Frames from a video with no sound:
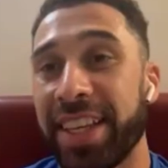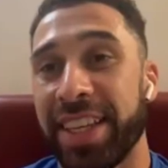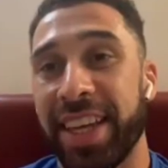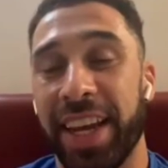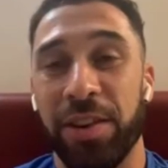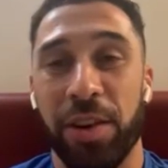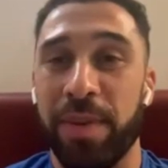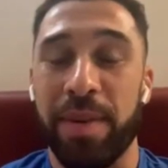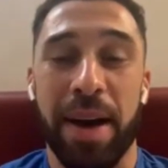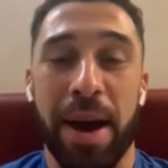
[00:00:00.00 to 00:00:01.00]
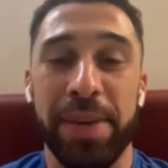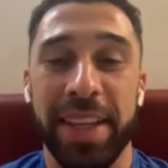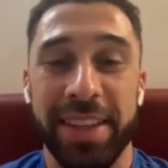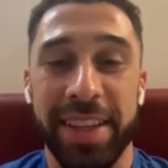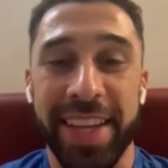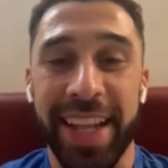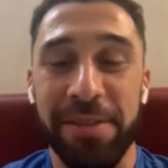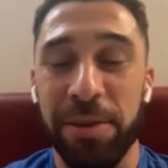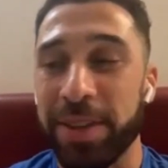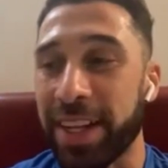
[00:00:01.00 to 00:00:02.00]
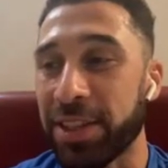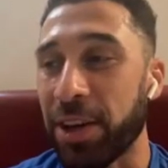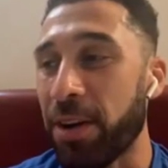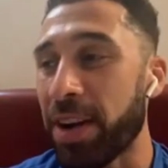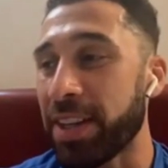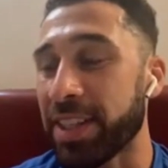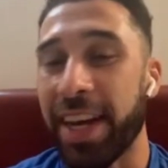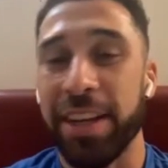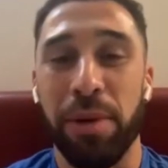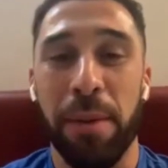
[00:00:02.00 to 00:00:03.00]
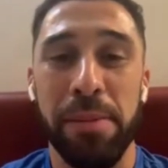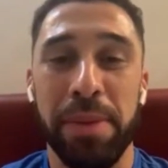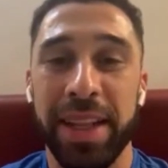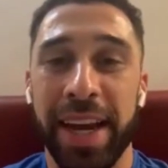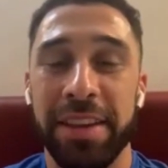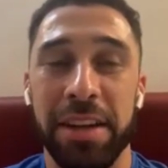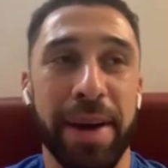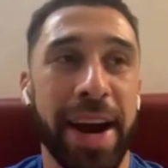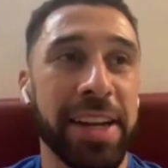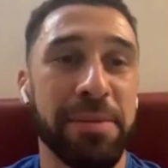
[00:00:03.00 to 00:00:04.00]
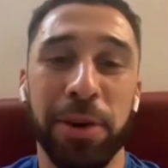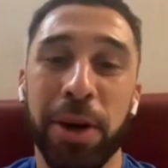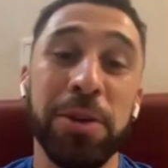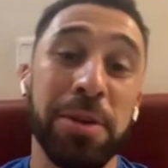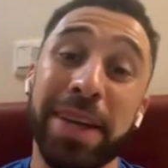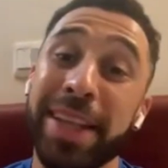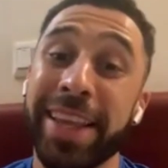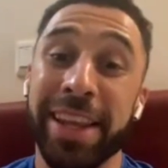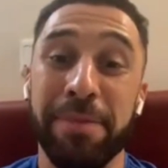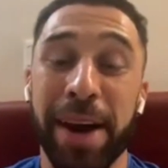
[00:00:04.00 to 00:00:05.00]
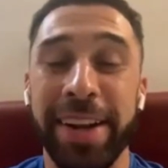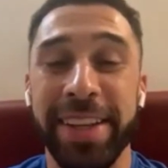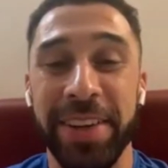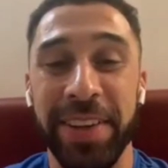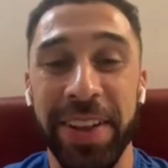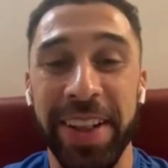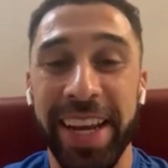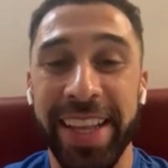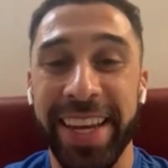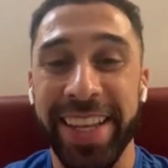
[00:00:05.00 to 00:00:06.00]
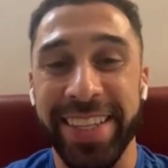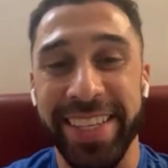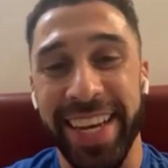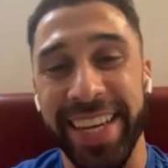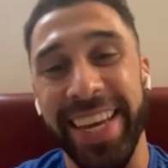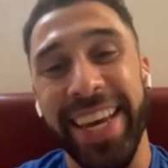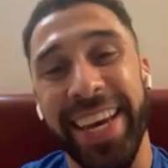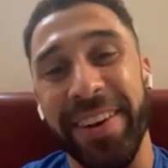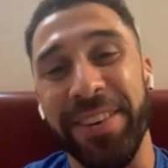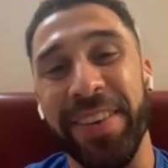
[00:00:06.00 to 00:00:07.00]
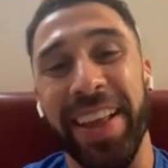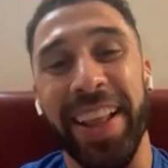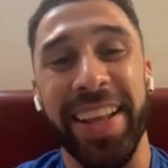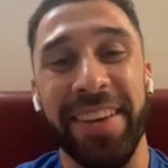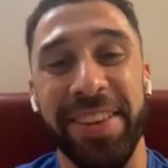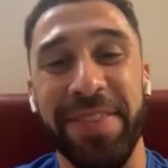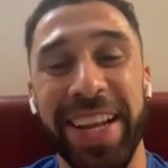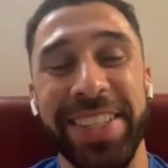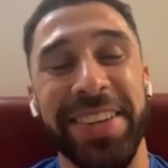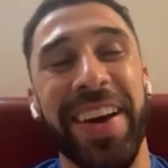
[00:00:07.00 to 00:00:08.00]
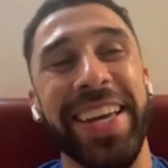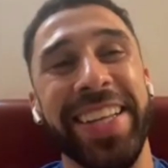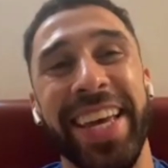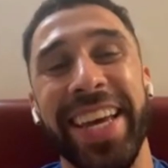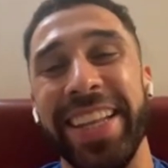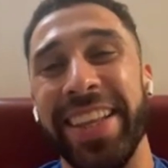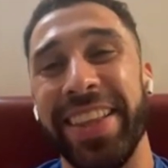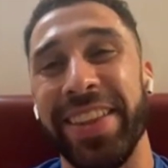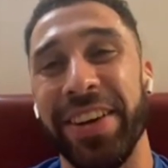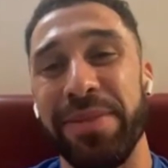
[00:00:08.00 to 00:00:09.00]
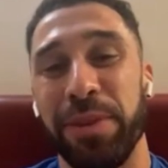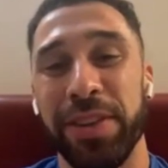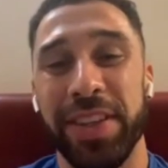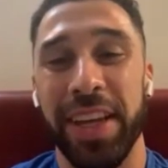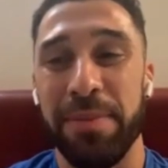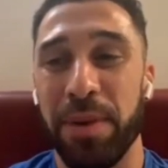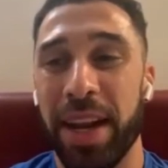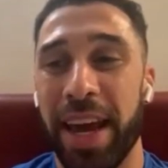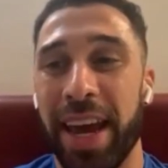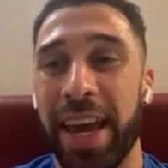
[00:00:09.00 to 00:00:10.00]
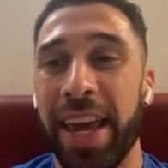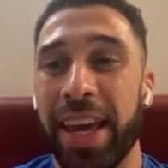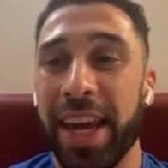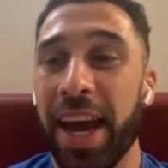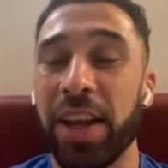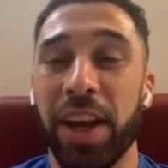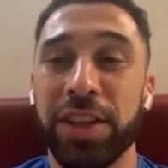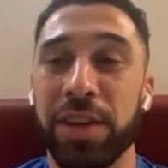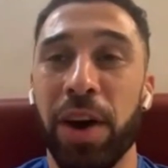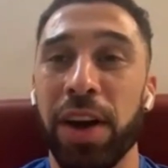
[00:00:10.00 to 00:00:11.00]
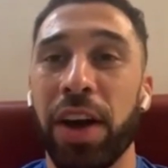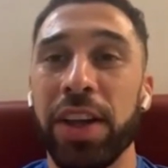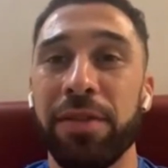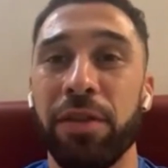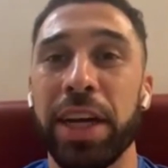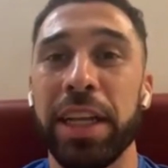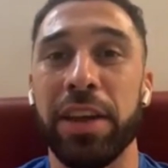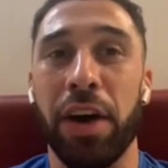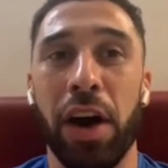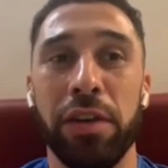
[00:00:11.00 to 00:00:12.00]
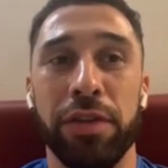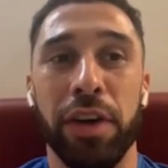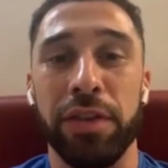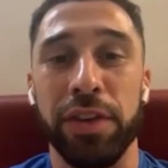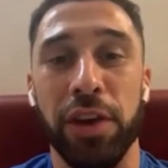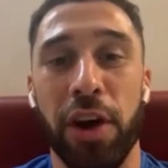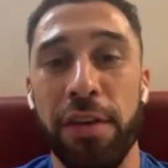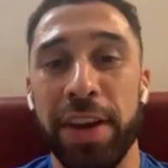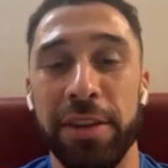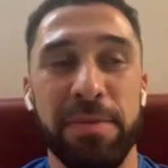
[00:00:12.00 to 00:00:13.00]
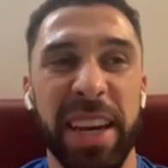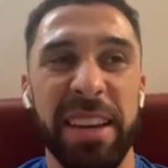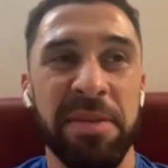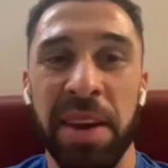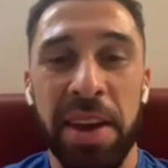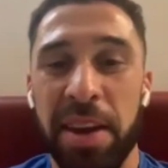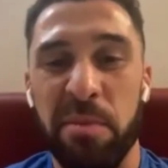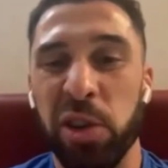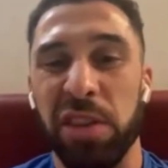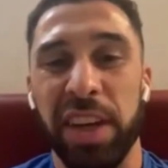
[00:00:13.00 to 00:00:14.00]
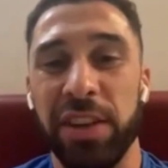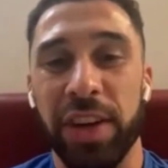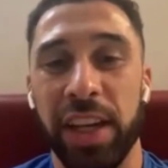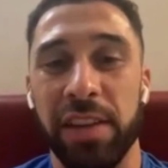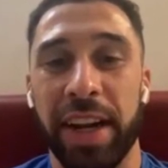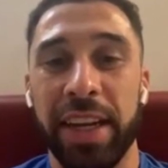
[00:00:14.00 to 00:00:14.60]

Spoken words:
I say, look, I'm happy to tell everyone that story, and just say they're probably a bit late to the party, but I was a bit late to the party on LinkedIn. As I say, I left the manager like in 9 months, like, but yeah, like, you know what, I never really thought of the story as being much of interest of